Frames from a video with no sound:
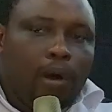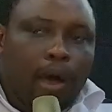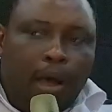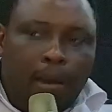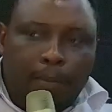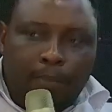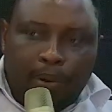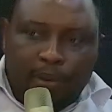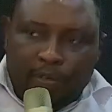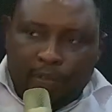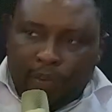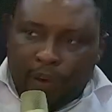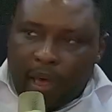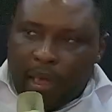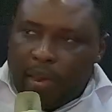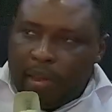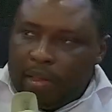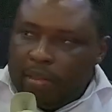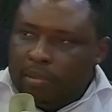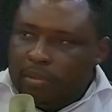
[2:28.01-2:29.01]
to
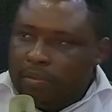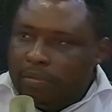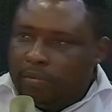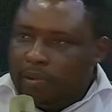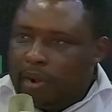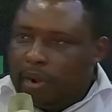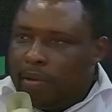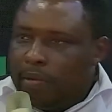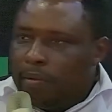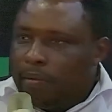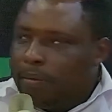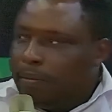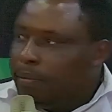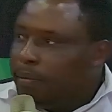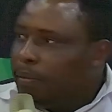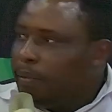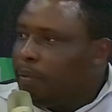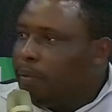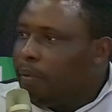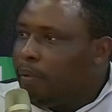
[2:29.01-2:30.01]
amplify this value
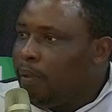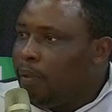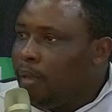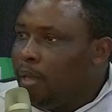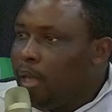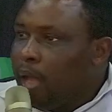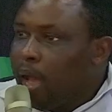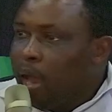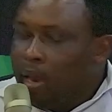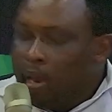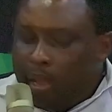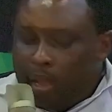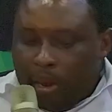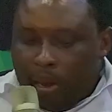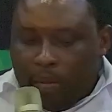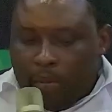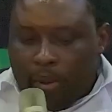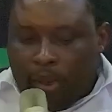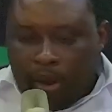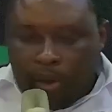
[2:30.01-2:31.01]
and
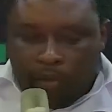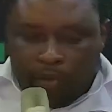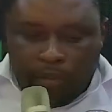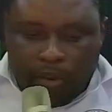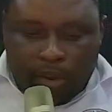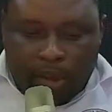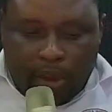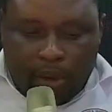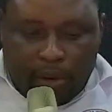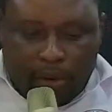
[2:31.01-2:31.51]
get the benefit